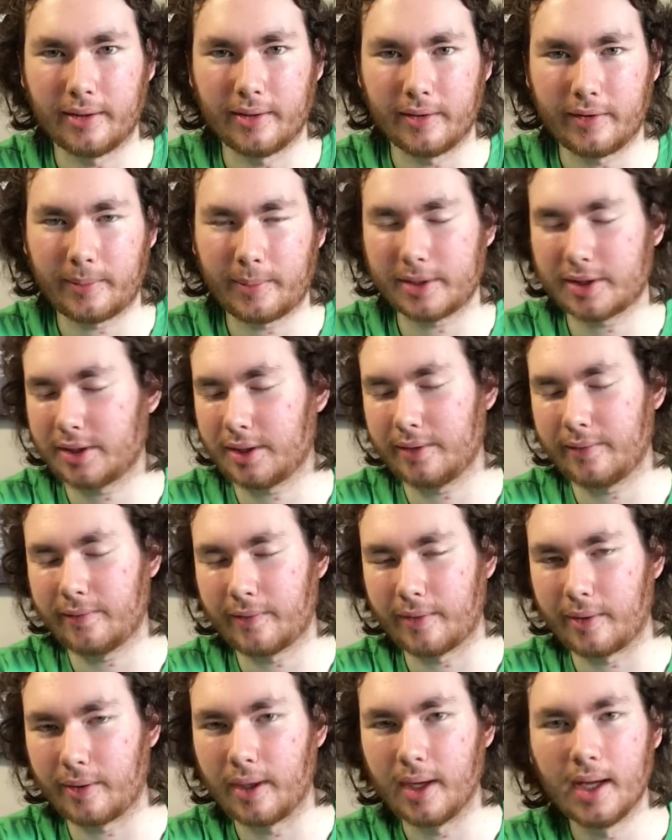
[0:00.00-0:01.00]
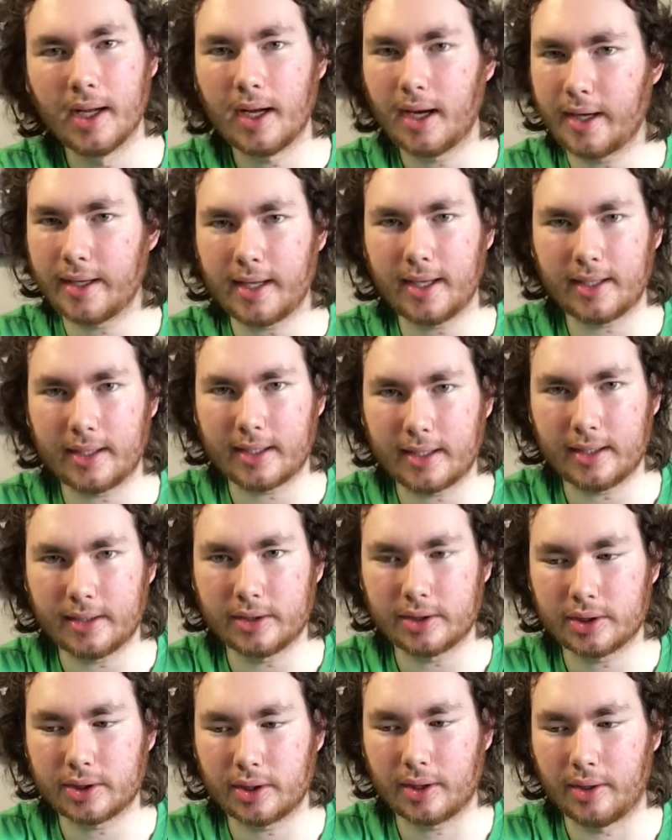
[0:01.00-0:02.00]
especially for, again, a
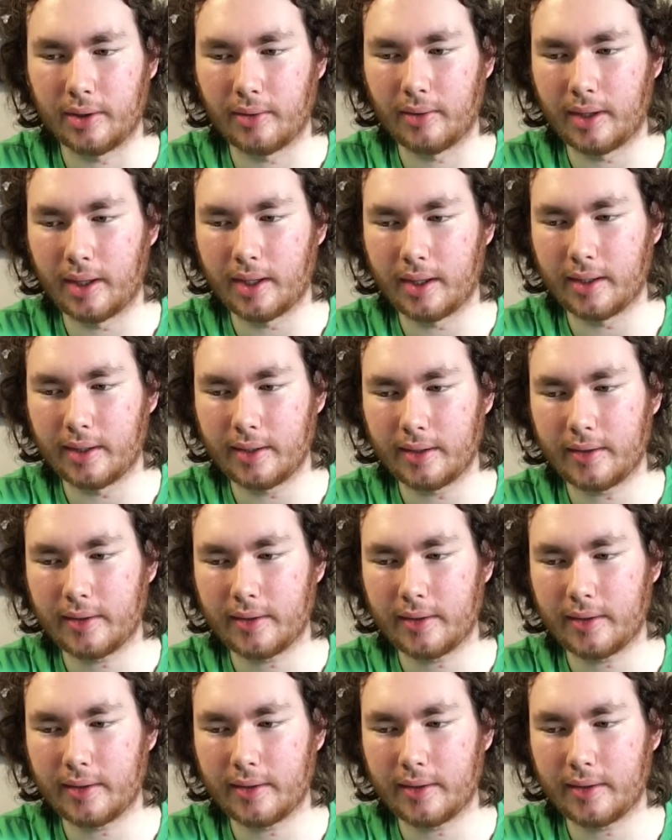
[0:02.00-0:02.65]
kid's show.